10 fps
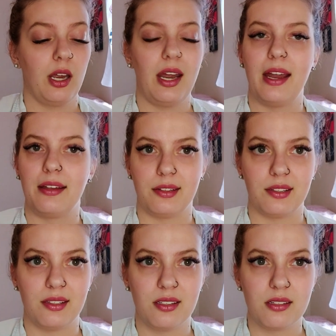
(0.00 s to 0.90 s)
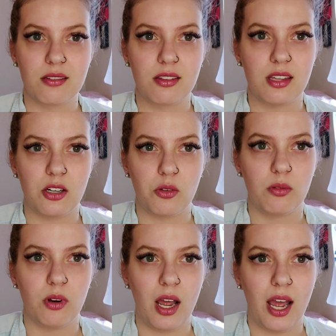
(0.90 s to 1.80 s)
And they don't
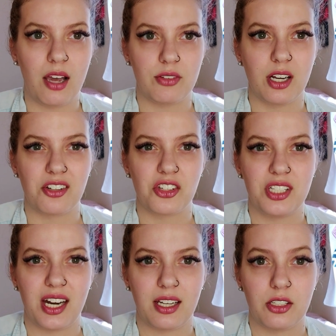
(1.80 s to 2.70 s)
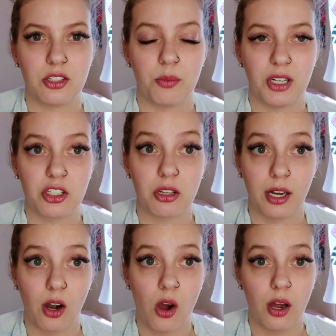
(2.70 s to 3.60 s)
have an understanding until much
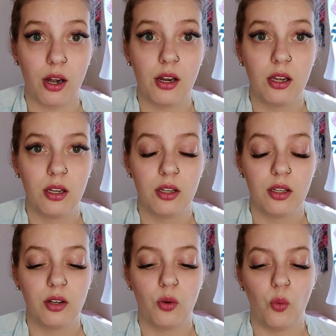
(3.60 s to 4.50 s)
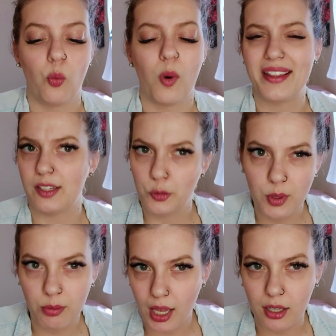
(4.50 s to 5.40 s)
later on why these
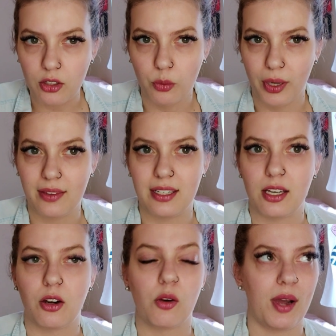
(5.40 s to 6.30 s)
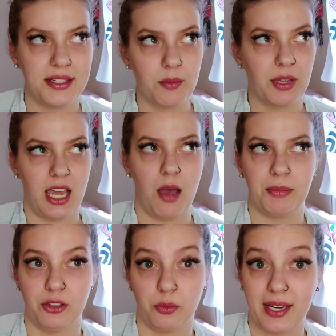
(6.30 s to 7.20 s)
people acted the way they did or why something
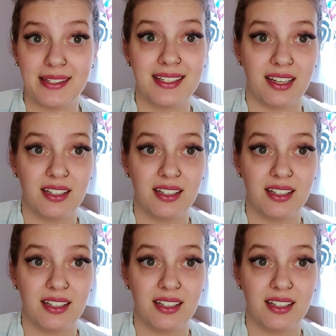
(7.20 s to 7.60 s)
happened the way it did.